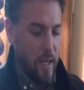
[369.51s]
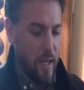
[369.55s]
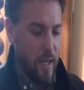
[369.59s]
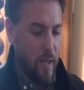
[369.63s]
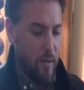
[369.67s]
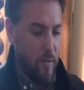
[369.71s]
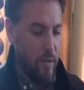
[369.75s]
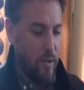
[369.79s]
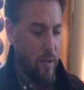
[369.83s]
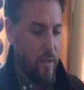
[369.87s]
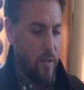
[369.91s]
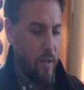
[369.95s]

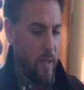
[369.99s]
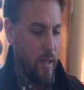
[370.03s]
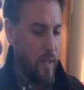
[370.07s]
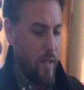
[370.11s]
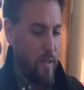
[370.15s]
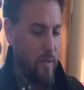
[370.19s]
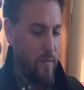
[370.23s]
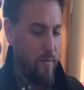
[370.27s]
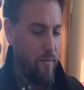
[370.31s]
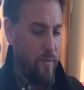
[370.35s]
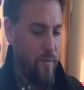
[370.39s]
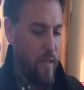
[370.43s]
and within like
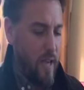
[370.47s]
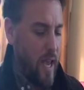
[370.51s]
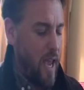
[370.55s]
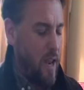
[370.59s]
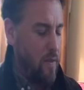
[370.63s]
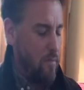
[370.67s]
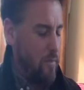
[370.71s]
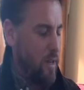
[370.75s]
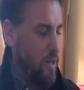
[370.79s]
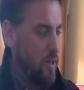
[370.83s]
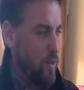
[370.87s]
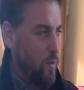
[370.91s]

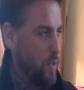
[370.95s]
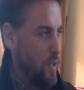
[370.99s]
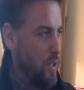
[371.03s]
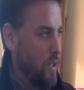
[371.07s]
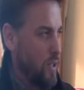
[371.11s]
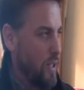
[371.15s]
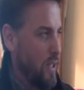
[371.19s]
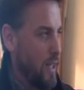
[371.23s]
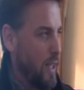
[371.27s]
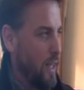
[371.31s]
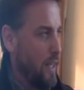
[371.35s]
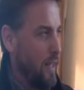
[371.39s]
10 minutes we
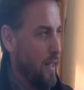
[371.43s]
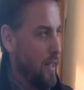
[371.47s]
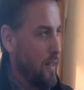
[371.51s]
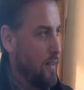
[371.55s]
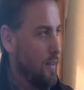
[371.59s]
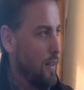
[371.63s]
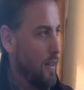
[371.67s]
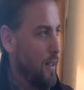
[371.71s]
just clicked.